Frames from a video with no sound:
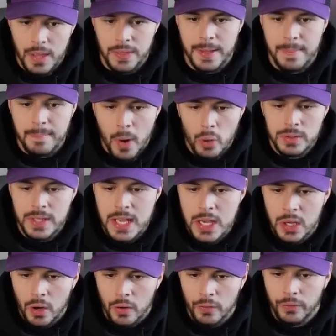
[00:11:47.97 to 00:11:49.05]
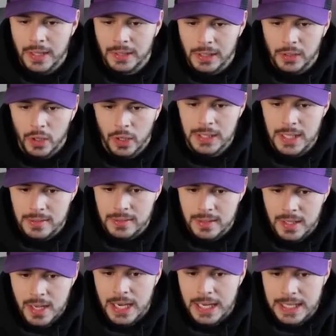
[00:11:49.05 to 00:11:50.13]
The most eco-friendly. Look at this,
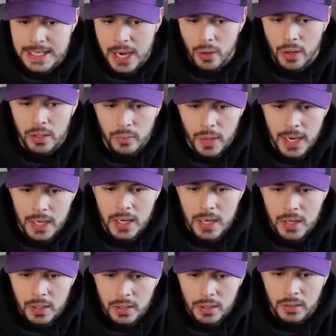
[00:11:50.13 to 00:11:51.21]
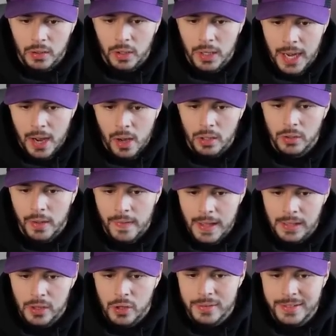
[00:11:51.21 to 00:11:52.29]
Hedera, right? Look at how, look at that
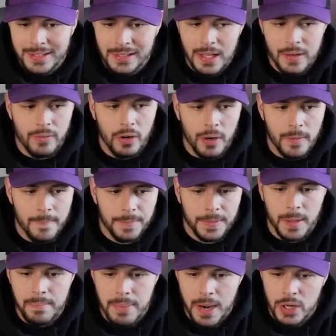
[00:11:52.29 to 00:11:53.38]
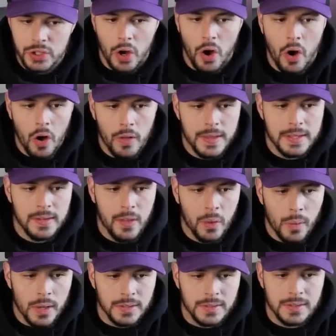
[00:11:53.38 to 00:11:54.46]
little sliver compared to all these other
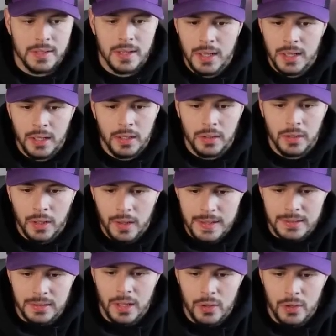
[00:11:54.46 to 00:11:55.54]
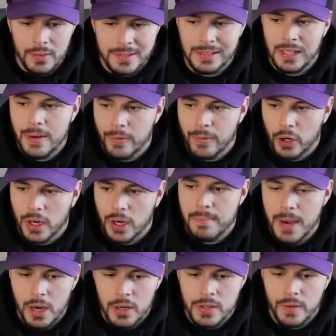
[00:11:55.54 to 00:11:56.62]
ones. Look at this little sliver
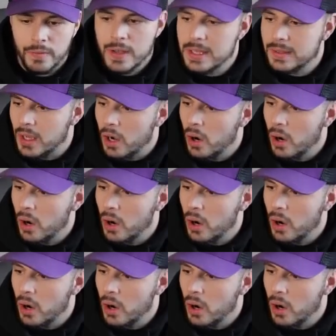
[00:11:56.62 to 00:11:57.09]
compared to Visa.